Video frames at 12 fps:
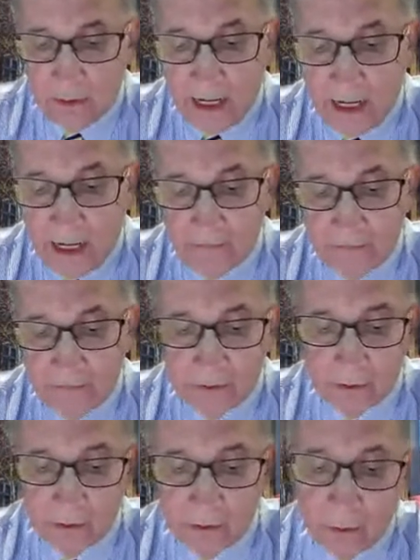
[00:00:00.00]
To have
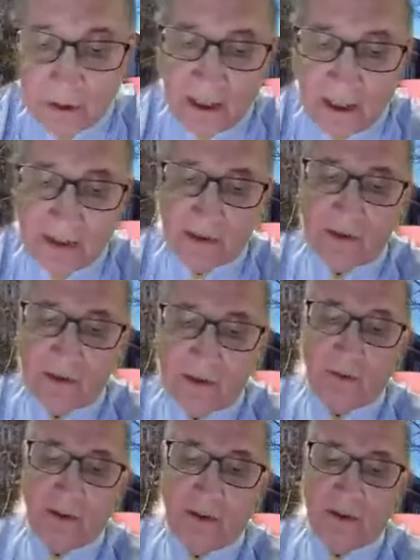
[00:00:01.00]
good answers
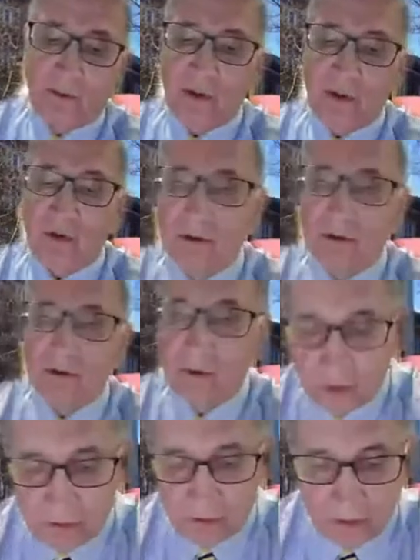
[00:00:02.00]
to these questions,
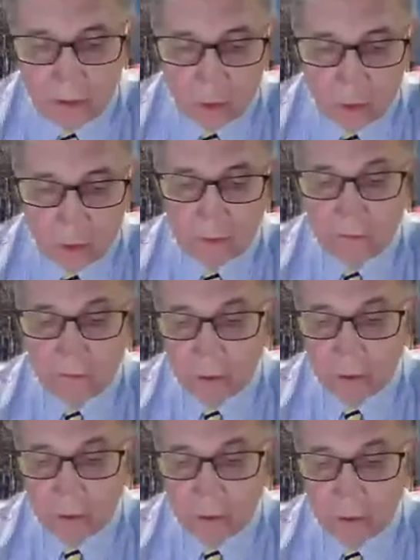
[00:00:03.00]
UGV should
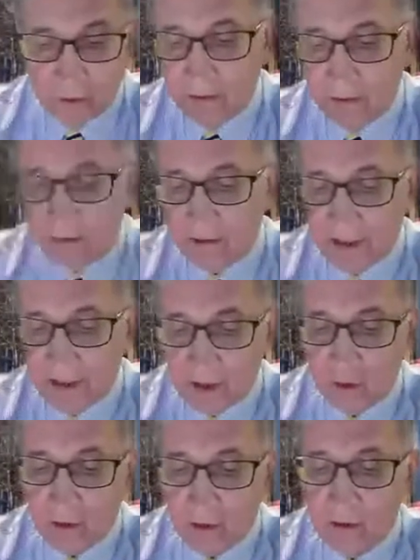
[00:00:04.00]
first have a
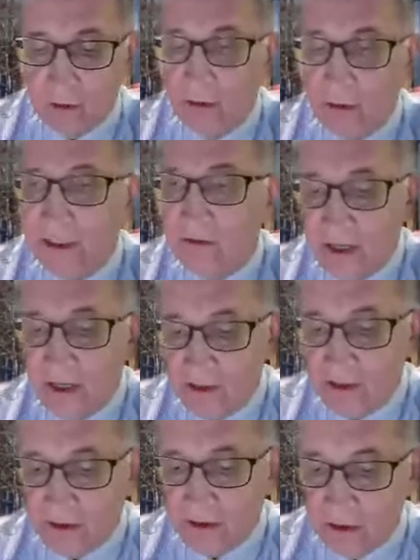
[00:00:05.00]
potential to
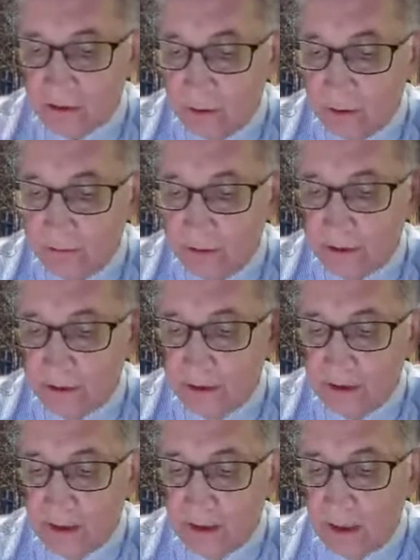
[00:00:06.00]
advance its
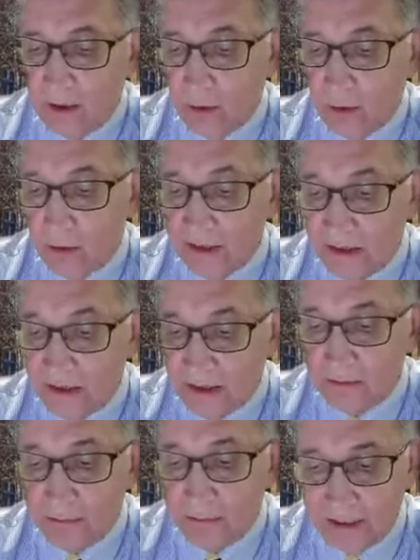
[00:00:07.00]
mobility on a
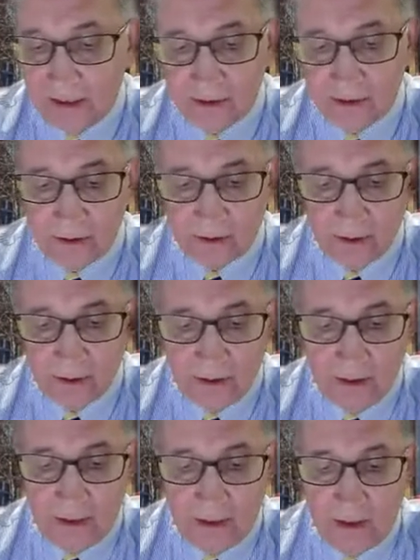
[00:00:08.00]
need basis,
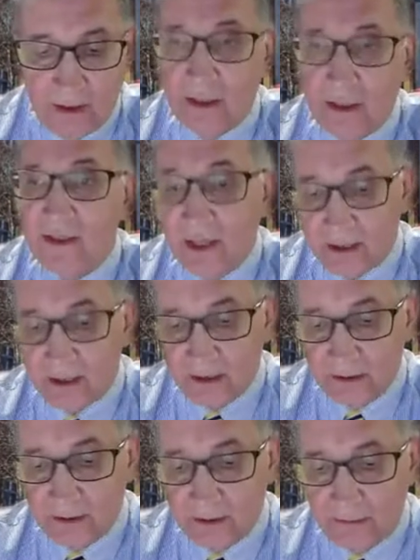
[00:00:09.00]
and
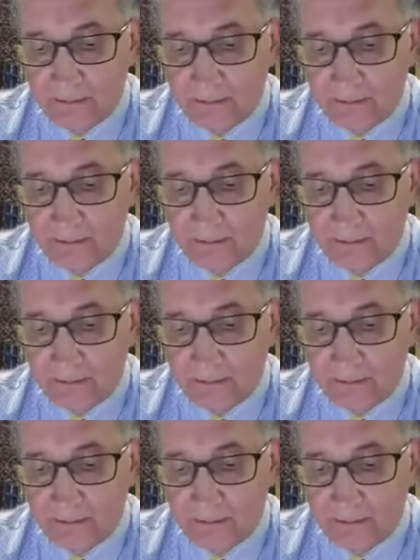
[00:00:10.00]
second,